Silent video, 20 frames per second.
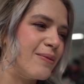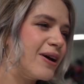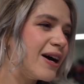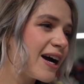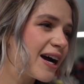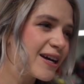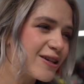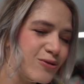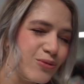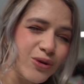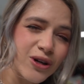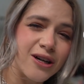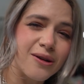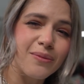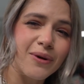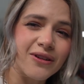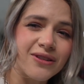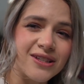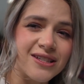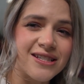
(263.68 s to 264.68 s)
not as worried
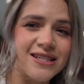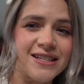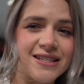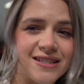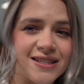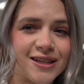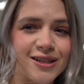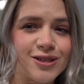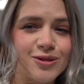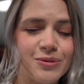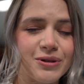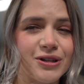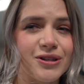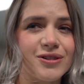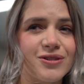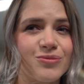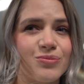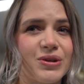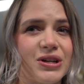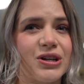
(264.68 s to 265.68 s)
about the C6
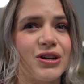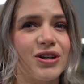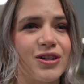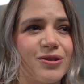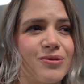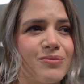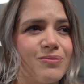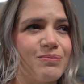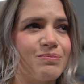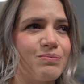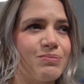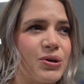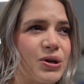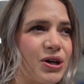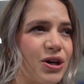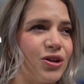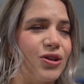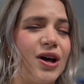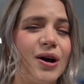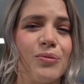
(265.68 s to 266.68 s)
because we could
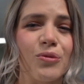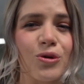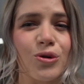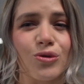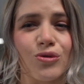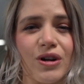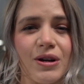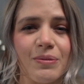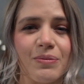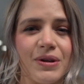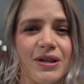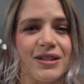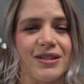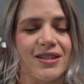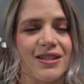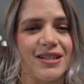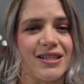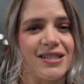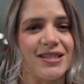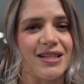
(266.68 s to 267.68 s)
put a lot more grip
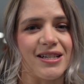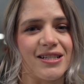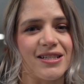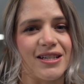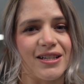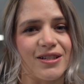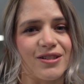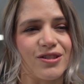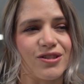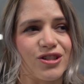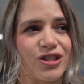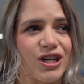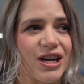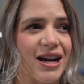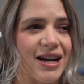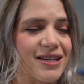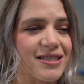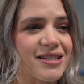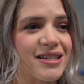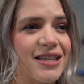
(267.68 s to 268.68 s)
into the C6
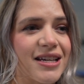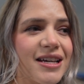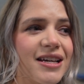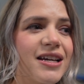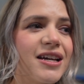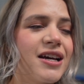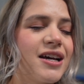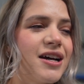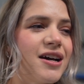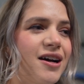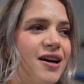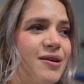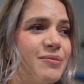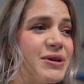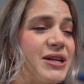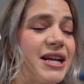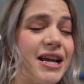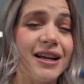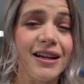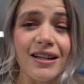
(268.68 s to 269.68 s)
chassis.
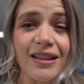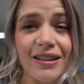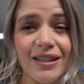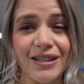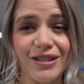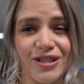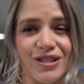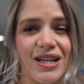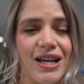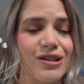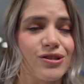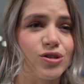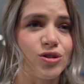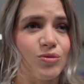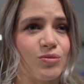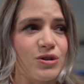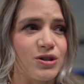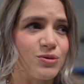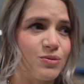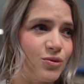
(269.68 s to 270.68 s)
Mechanically, it just has so
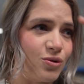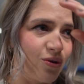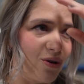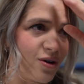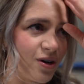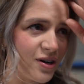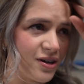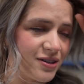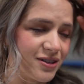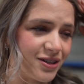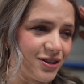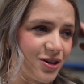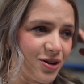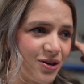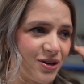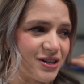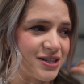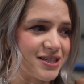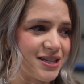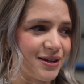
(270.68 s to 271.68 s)
much more than the
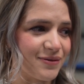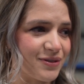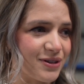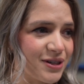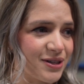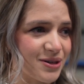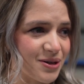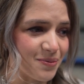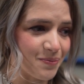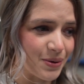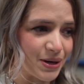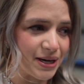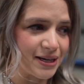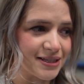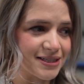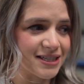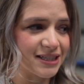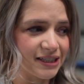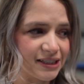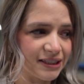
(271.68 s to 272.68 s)
RX7,
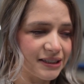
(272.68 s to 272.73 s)
but